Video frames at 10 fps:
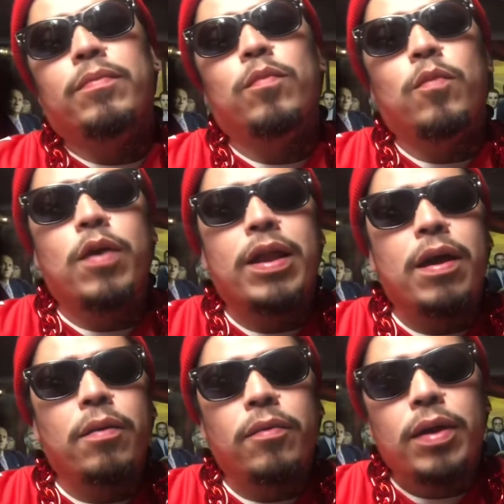What
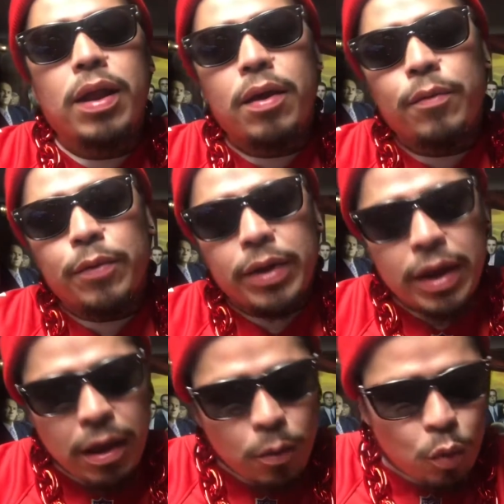up, what up, what
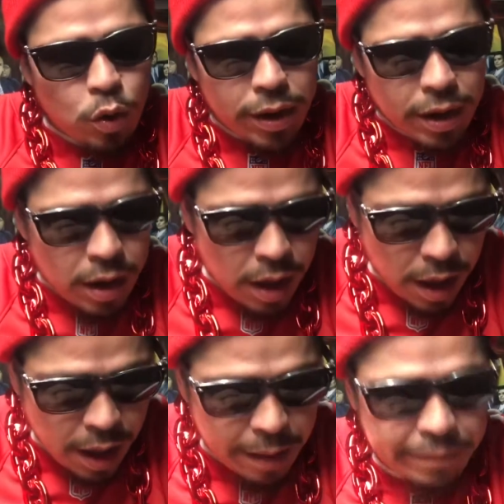up, what
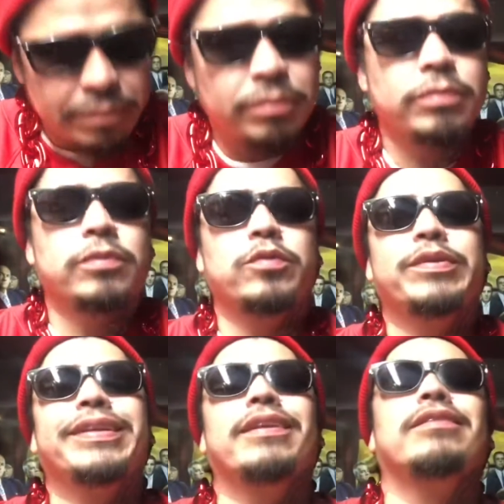up?
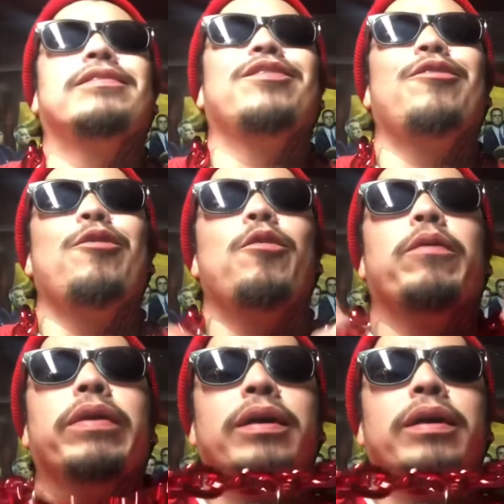What it do?